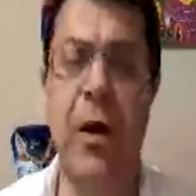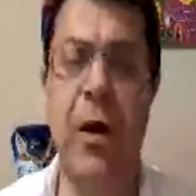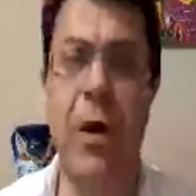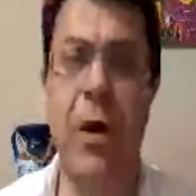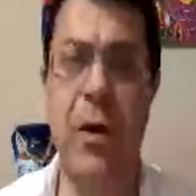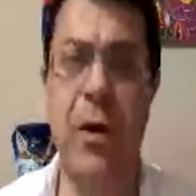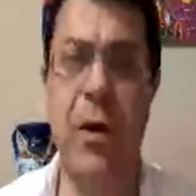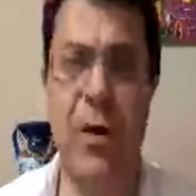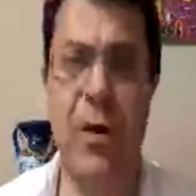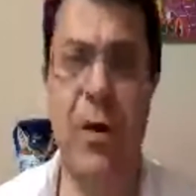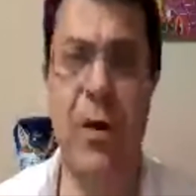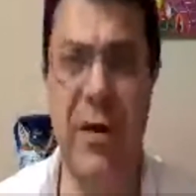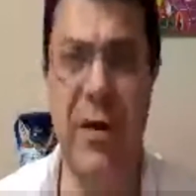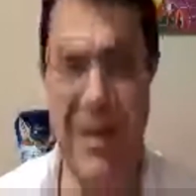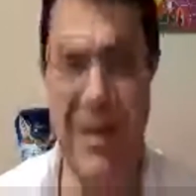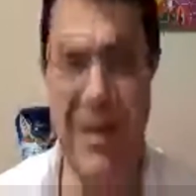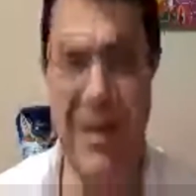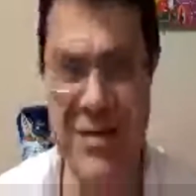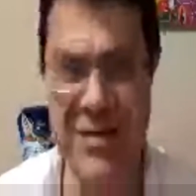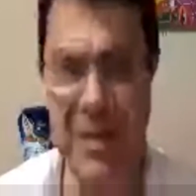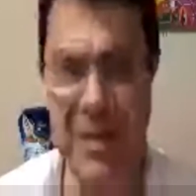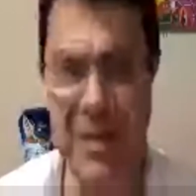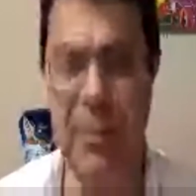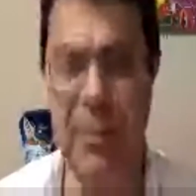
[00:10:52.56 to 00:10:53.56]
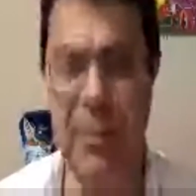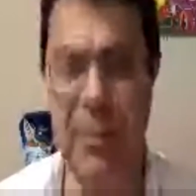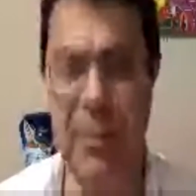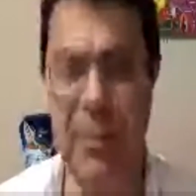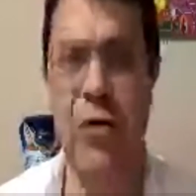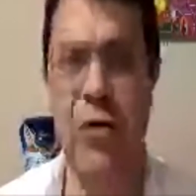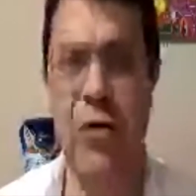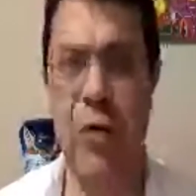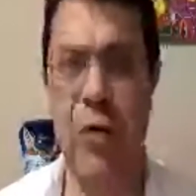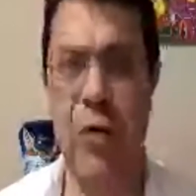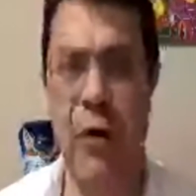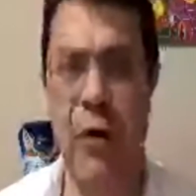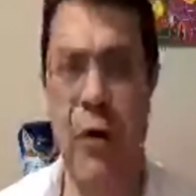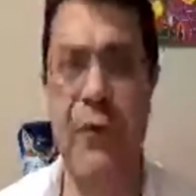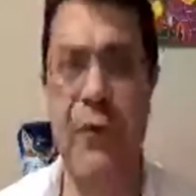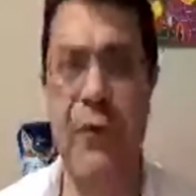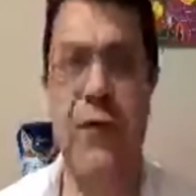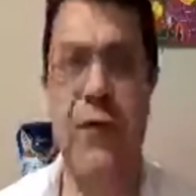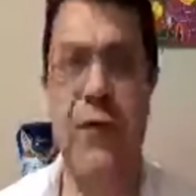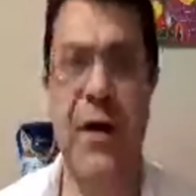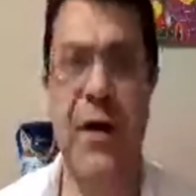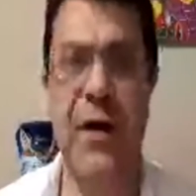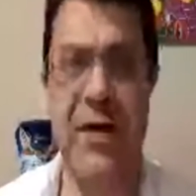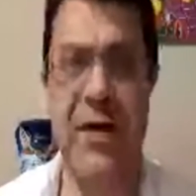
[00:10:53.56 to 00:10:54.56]
in support of
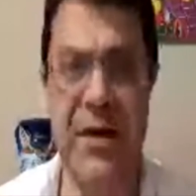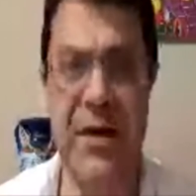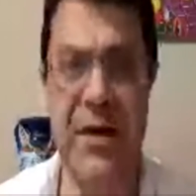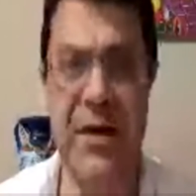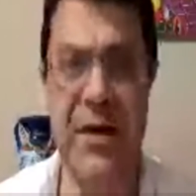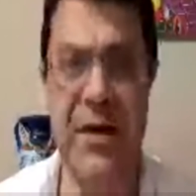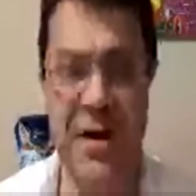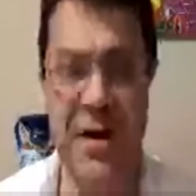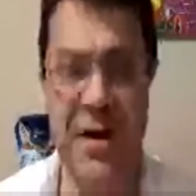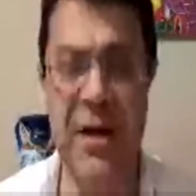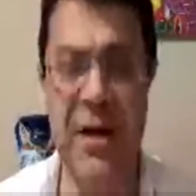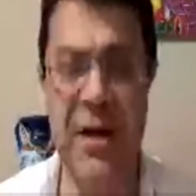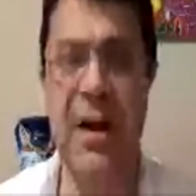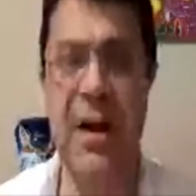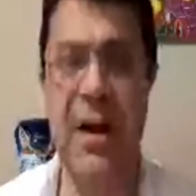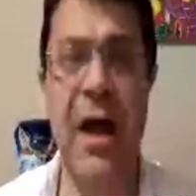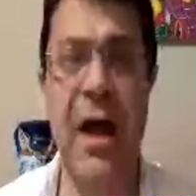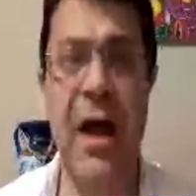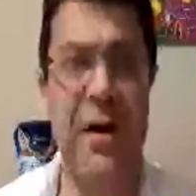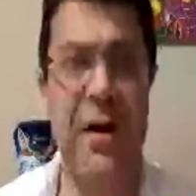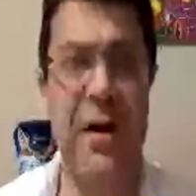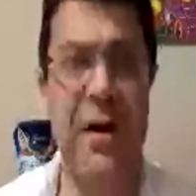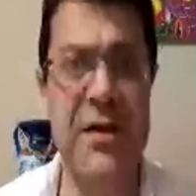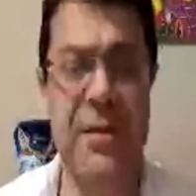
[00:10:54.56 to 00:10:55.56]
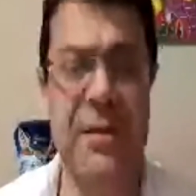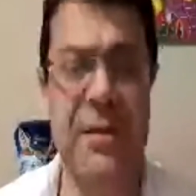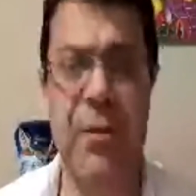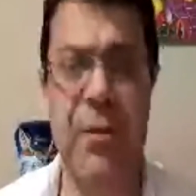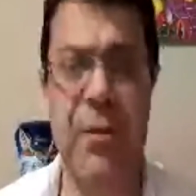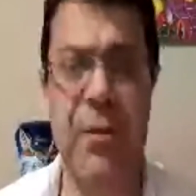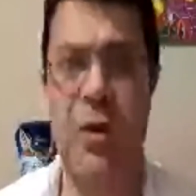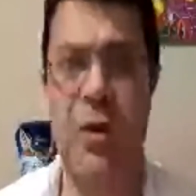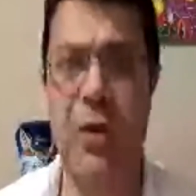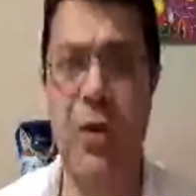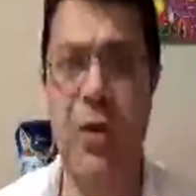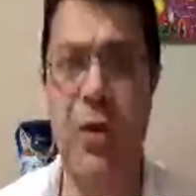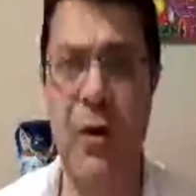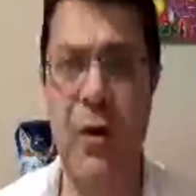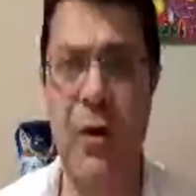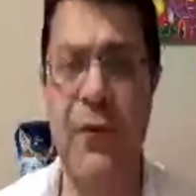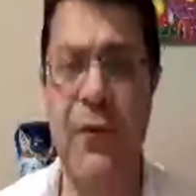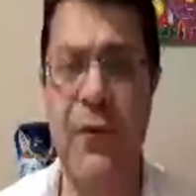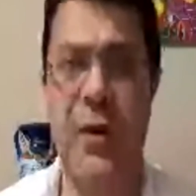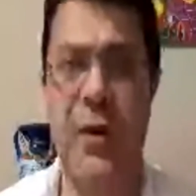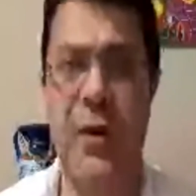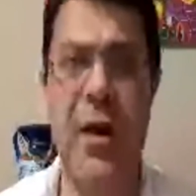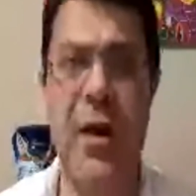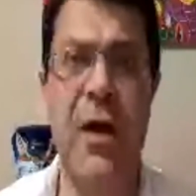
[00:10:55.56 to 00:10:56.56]
Israel and in support of
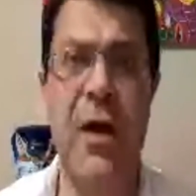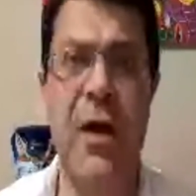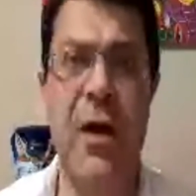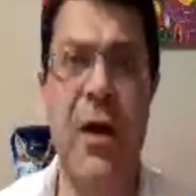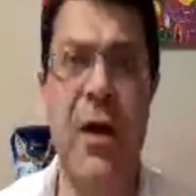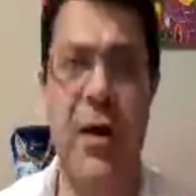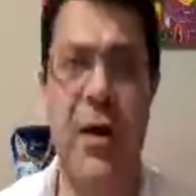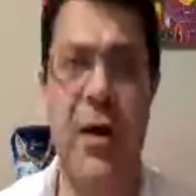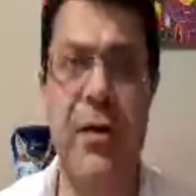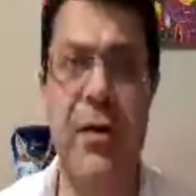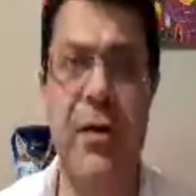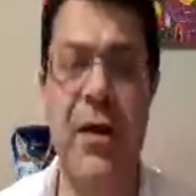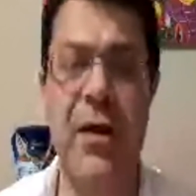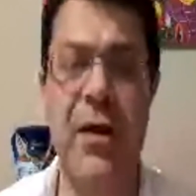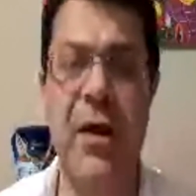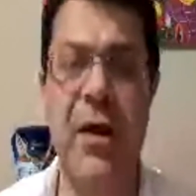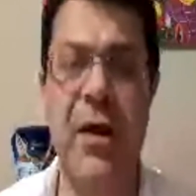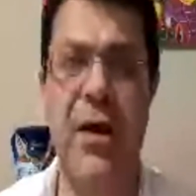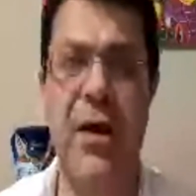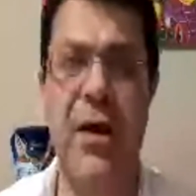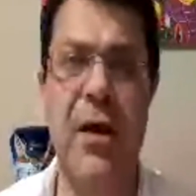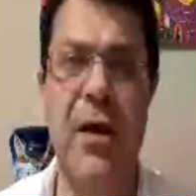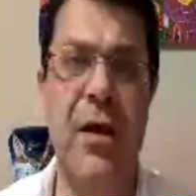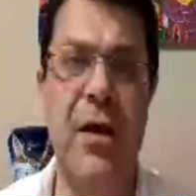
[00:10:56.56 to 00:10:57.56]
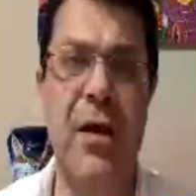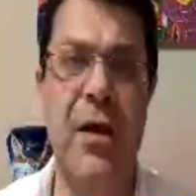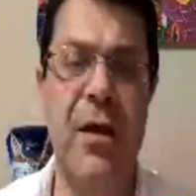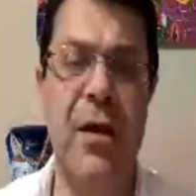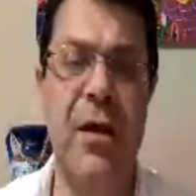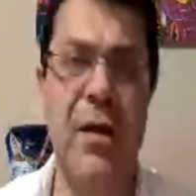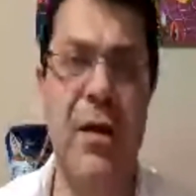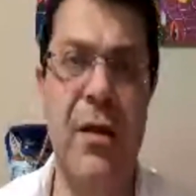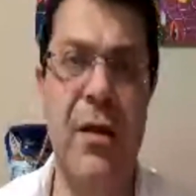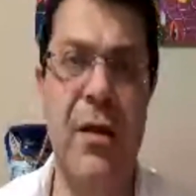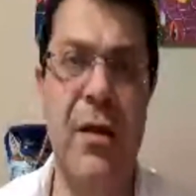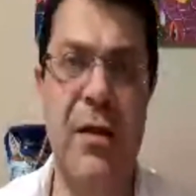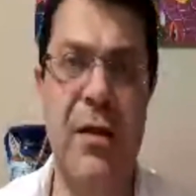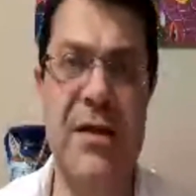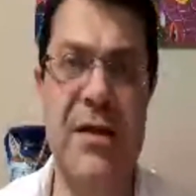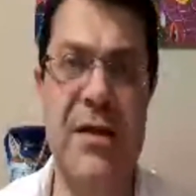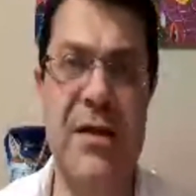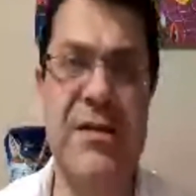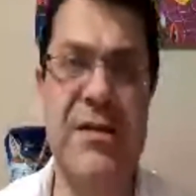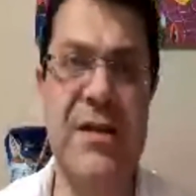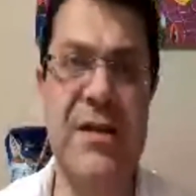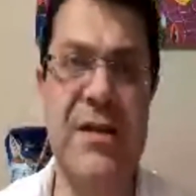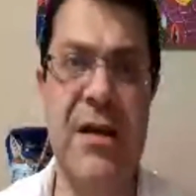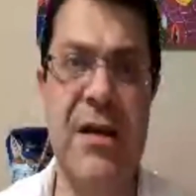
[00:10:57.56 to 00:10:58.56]
this
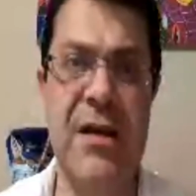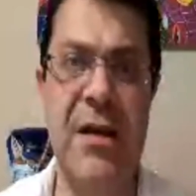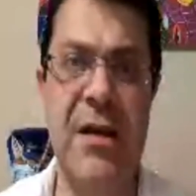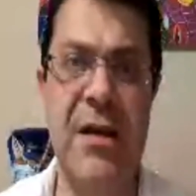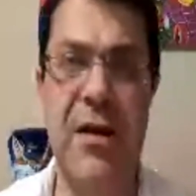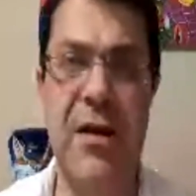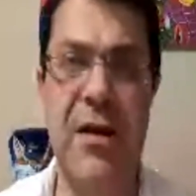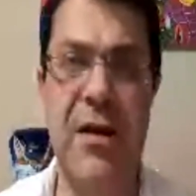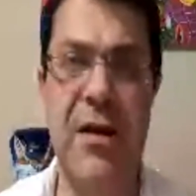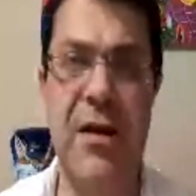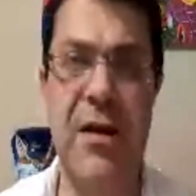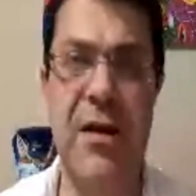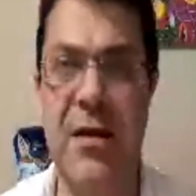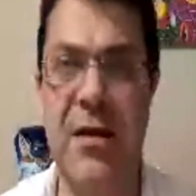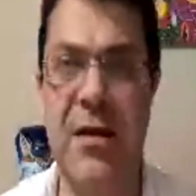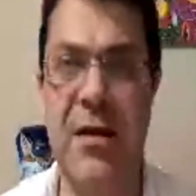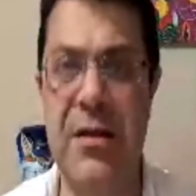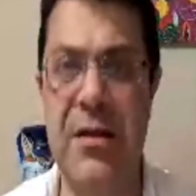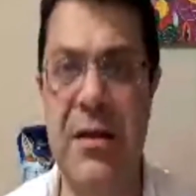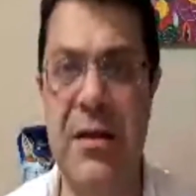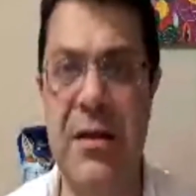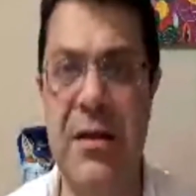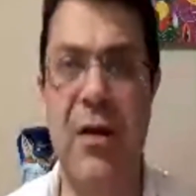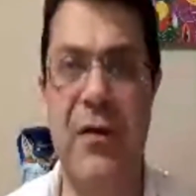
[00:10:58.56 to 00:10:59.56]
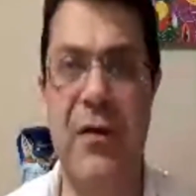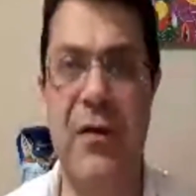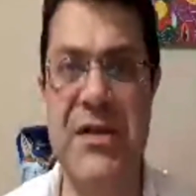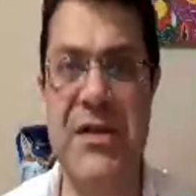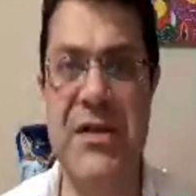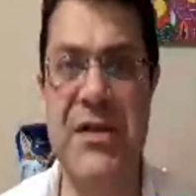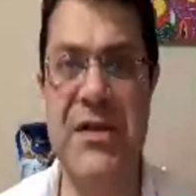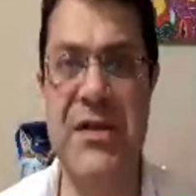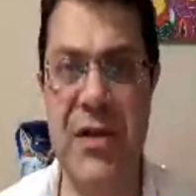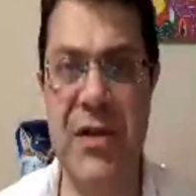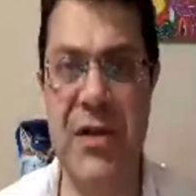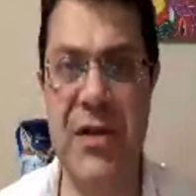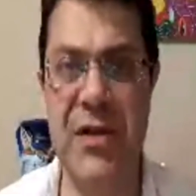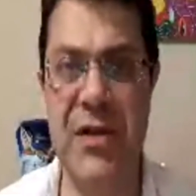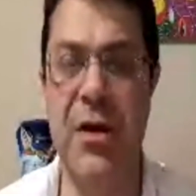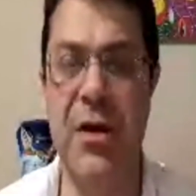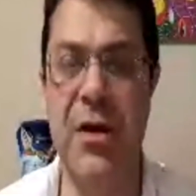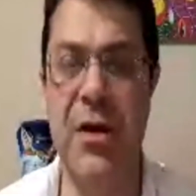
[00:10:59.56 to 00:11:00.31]
deal of the century